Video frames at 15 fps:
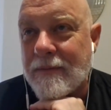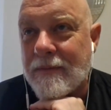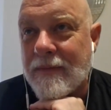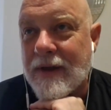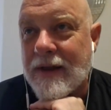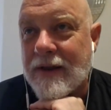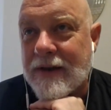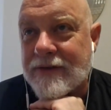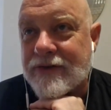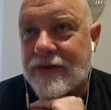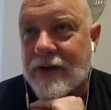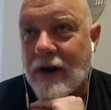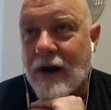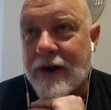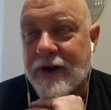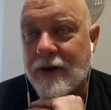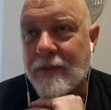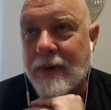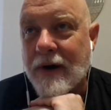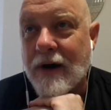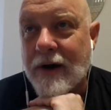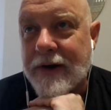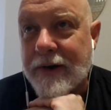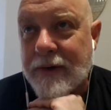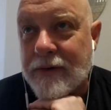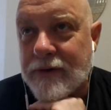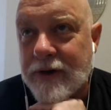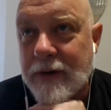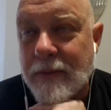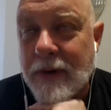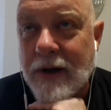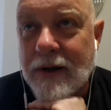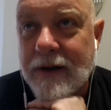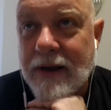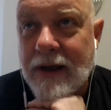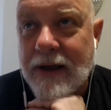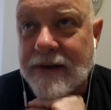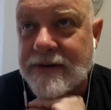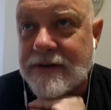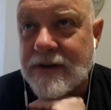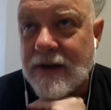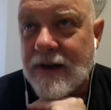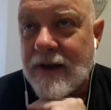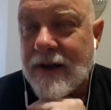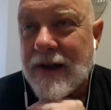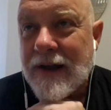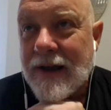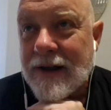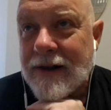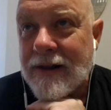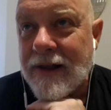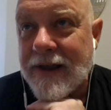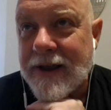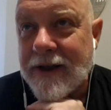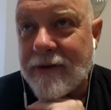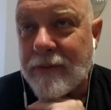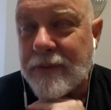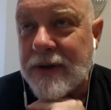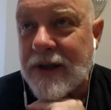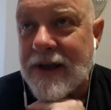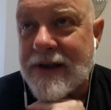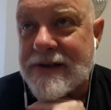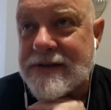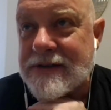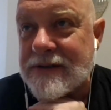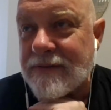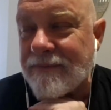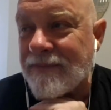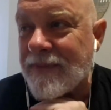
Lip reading: and this was an audio only podcast, clanking of plates and,